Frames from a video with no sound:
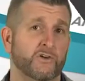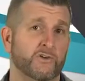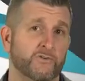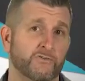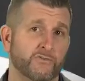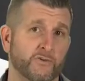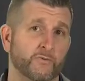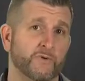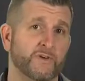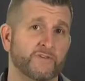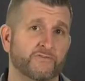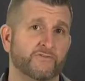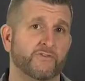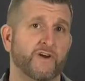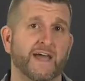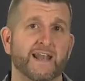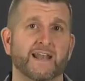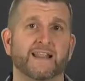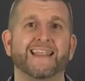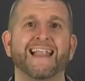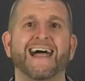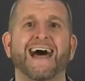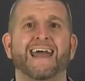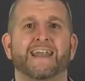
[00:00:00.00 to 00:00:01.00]
So we've tried
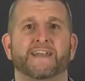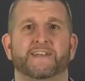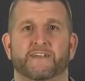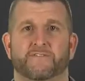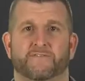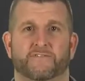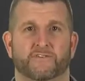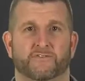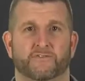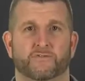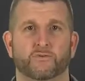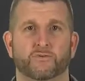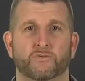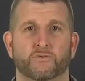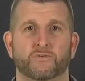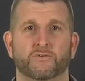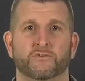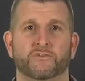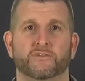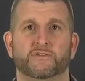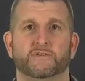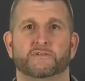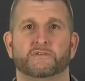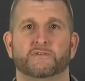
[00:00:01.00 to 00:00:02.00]
a lot of different
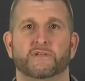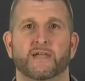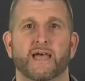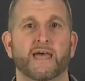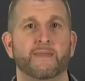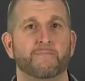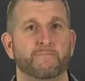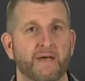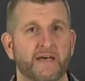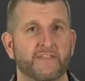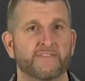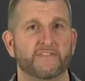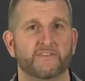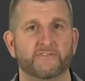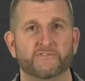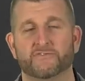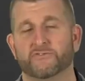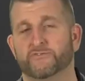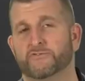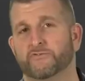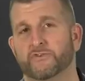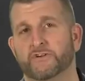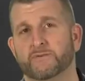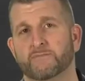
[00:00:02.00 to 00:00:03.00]
tools and methods
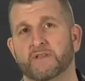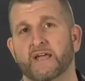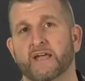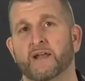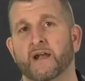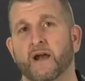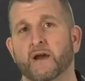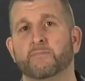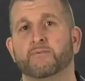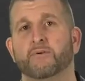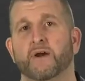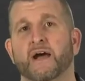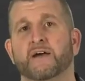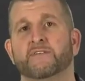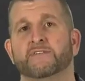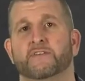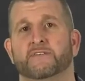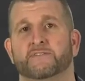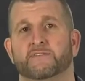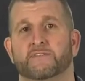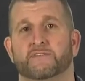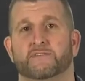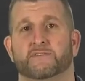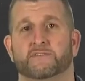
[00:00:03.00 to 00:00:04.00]
to streamline our
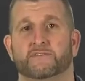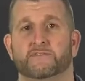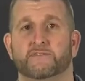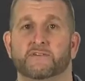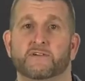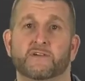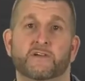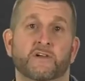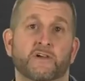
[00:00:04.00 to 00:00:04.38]
processes,